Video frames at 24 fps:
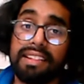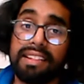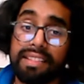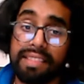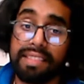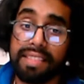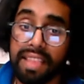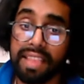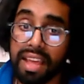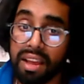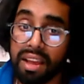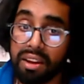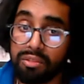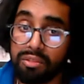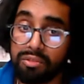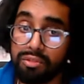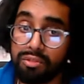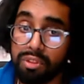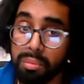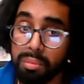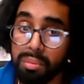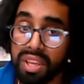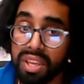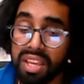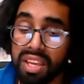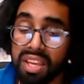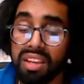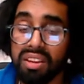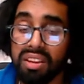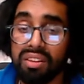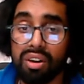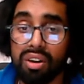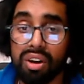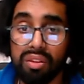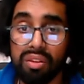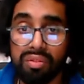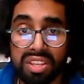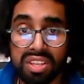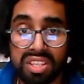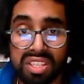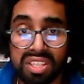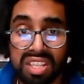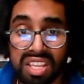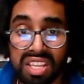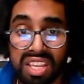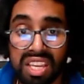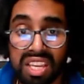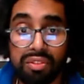Now, from here,
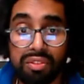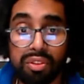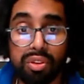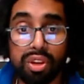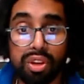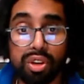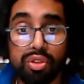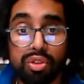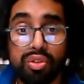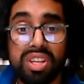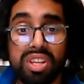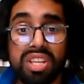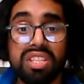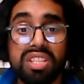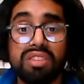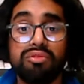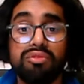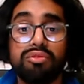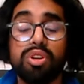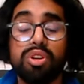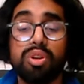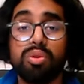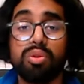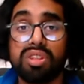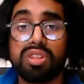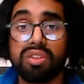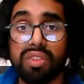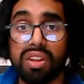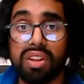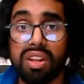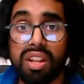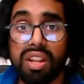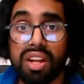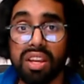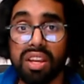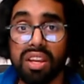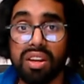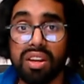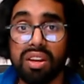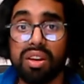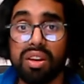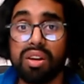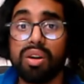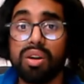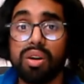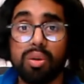obviously, if you increase the frequency of the light,